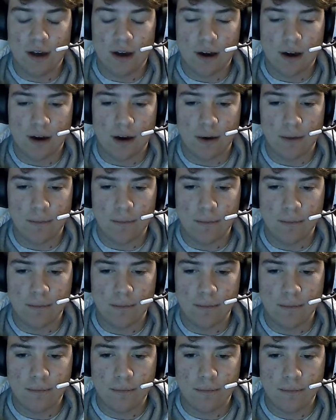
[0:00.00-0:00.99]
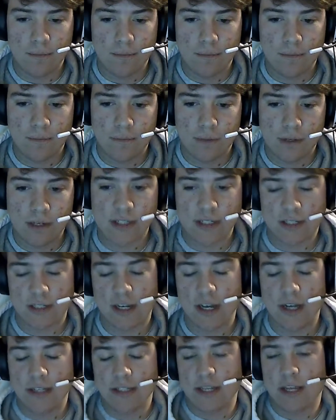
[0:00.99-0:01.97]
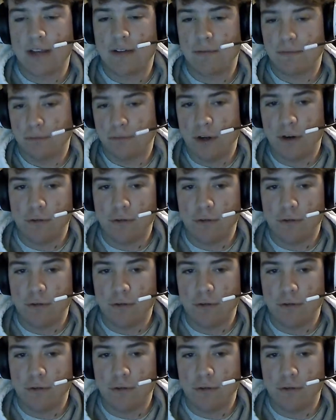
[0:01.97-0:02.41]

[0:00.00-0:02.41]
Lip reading: Cause it does like,